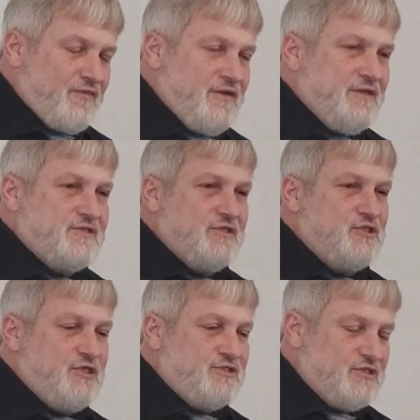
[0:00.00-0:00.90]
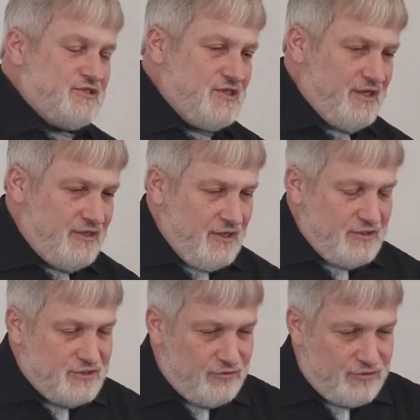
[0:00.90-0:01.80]
things that Jesus
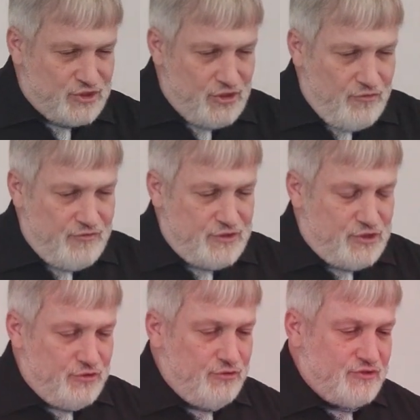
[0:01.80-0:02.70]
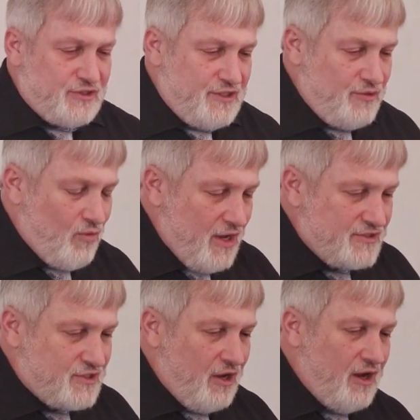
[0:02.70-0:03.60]
did to show the Jews that he
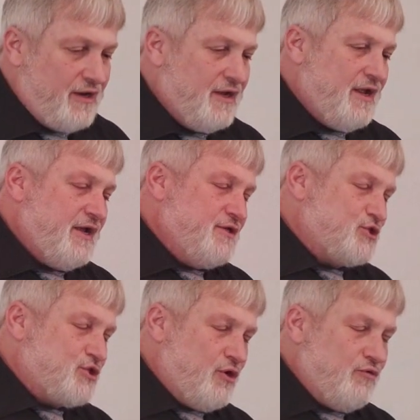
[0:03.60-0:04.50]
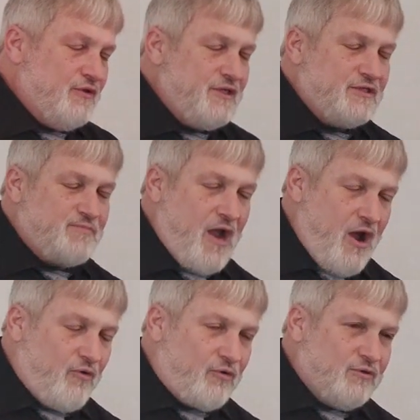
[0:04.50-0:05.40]
was God and to show that his
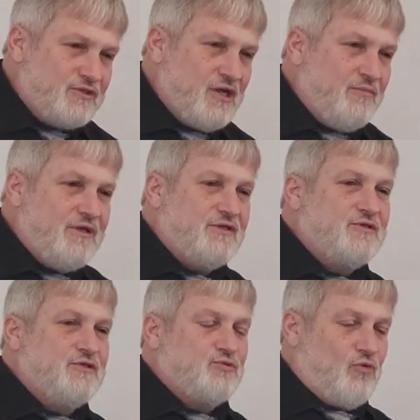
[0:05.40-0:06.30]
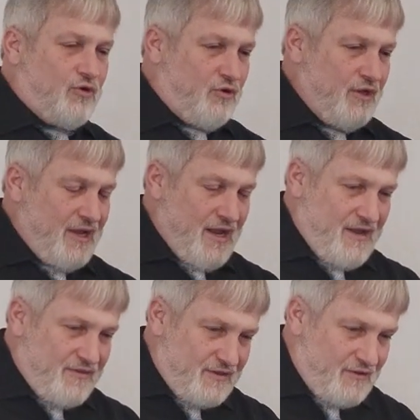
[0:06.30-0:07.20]
power was coming into this world
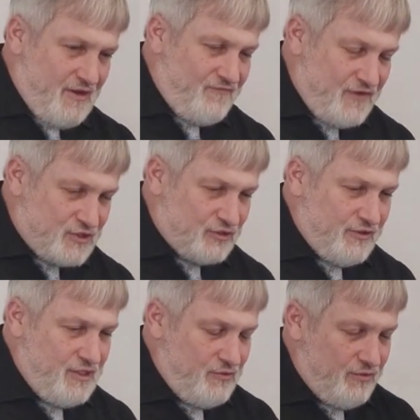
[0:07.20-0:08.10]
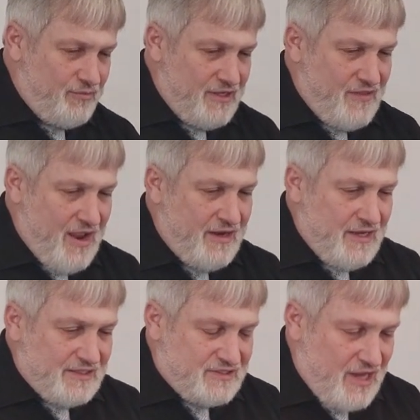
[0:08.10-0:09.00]
and that eventually he would be
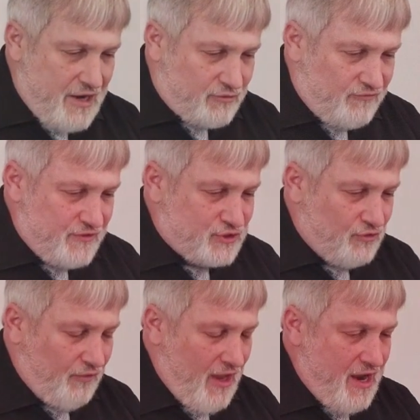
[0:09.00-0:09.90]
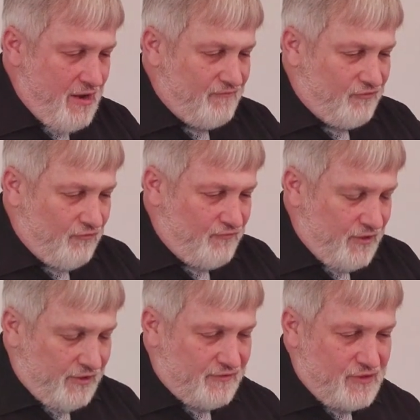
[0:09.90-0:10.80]
that sacrificial lamb
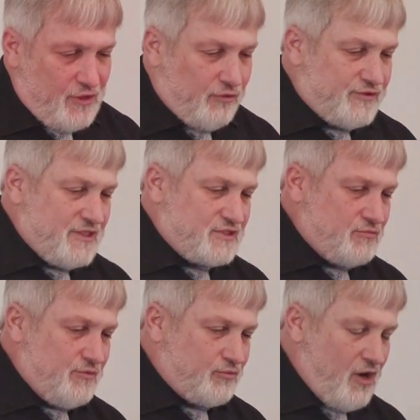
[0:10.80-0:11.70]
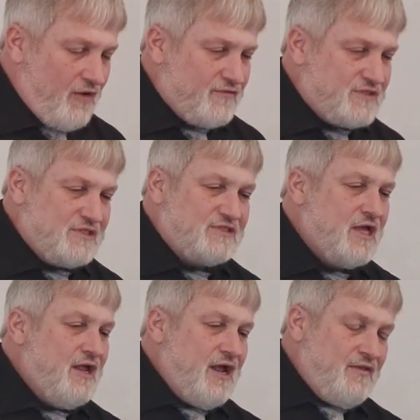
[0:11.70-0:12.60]
fulfilling the Old Testament prophecies
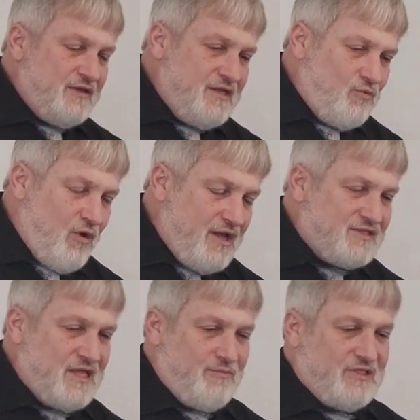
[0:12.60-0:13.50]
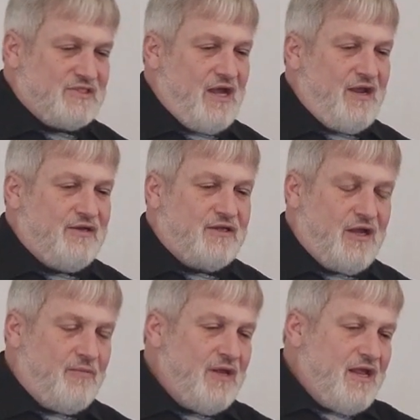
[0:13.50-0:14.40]
and that he was that Messiah to come.